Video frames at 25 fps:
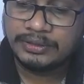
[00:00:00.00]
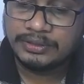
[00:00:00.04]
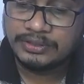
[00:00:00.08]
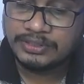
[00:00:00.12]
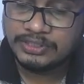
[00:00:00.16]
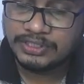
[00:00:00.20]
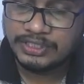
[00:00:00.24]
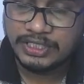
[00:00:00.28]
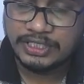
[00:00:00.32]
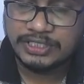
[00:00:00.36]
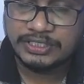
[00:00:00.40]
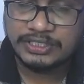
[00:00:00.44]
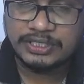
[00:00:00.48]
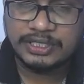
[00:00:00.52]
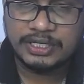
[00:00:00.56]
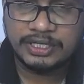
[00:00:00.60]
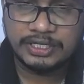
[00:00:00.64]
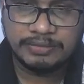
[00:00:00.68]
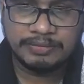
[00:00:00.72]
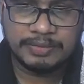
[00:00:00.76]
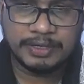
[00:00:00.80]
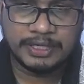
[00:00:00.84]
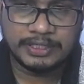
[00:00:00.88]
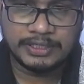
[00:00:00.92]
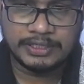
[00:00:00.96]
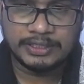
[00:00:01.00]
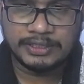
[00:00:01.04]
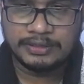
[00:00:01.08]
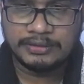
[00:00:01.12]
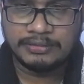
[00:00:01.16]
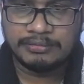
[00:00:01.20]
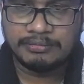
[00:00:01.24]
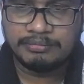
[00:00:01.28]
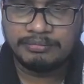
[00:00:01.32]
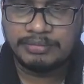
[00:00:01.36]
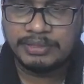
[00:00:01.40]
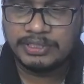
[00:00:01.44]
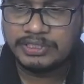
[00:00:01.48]
sees the event,
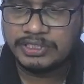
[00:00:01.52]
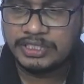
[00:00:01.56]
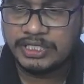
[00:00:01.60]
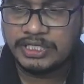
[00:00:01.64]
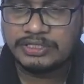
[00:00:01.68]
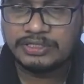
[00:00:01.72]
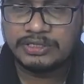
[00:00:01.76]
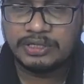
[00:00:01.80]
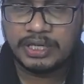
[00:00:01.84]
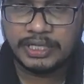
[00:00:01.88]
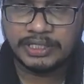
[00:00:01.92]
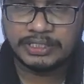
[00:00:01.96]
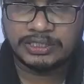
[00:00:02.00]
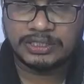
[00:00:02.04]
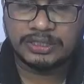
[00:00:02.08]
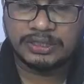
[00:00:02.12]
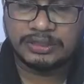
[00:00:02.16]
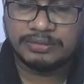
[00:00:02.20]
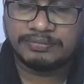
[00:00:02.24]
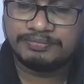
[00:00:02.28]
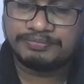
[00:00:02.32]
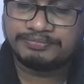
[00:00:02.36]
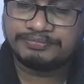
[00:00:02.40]
B sees the action